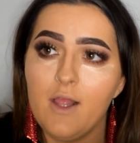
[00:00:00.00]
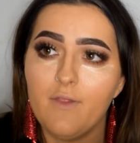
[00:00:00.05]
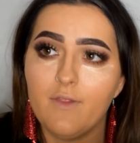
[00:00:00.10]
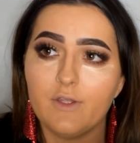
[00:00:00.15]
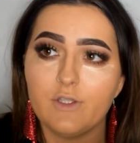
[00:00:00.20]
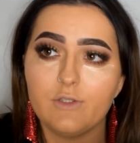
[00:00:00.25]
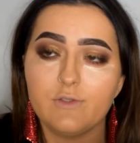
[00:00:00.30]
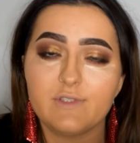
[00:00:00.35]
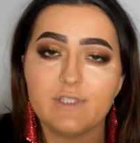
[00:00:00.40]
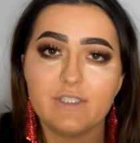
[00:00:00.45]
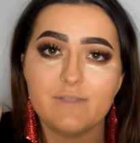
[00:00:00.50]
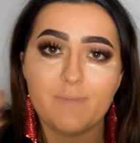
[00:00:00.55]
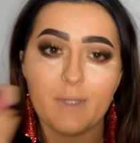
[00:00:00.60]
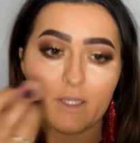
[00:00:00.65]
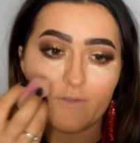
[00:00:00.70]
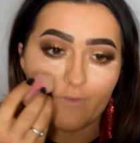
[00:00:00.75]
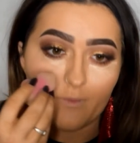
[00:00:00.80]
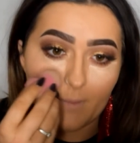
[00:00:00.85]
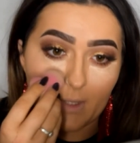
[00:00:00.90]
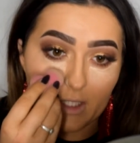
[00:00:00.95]
I use this
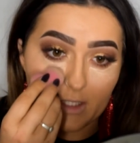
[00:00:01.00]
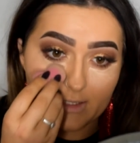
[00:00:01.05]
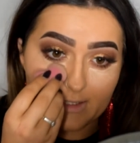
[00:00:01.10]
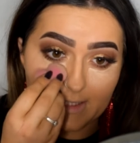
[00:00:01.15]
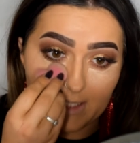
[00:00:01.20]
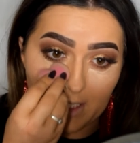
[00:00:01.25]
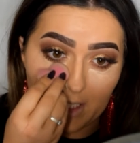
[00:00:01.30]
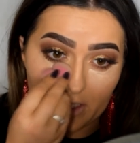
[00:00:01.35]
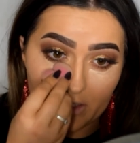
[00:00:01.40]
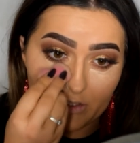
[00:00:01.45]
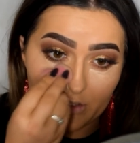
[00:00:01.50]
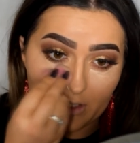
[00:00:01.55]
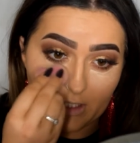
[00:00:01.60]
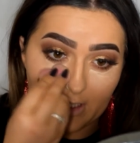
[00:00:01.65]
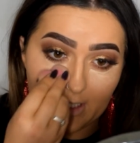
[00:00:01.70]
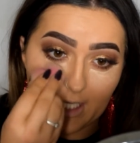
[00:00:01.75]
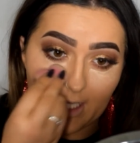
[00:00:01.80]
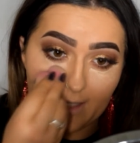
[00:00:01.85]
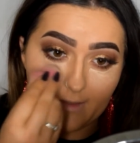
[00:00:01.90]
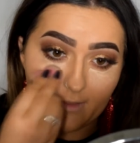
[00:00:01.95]
bit for my concealer because you can
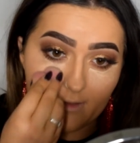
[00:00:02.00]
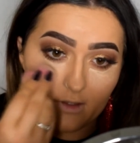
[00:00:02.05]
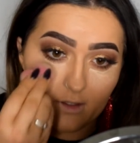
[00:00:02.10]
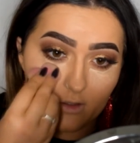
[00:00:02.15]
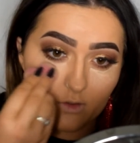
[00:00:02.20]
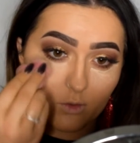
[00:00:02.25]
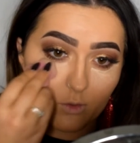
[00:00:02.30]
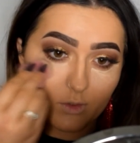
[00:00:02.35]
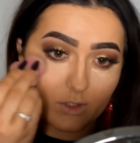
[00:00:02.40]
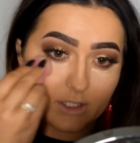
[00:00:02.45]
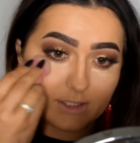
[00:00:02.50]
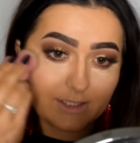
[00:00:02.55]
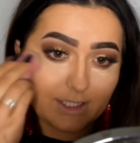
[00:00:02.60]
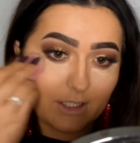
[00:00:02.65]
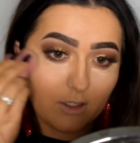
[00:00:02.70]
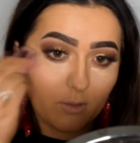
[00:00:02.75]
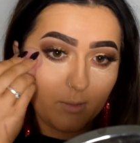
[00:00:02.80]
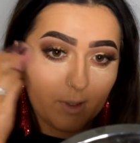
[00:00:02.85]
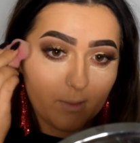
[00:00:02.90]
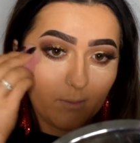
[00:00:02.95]
get in the corners a
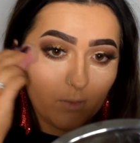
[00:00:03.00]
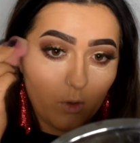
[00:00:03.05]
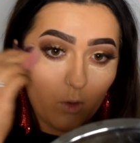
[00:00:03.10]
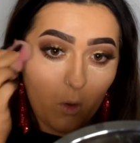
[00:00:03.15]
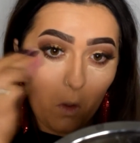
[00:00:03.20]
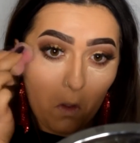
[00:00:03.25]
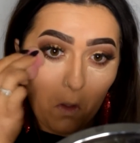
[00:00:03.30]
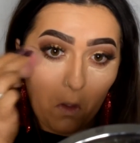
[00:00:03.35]
little bit more.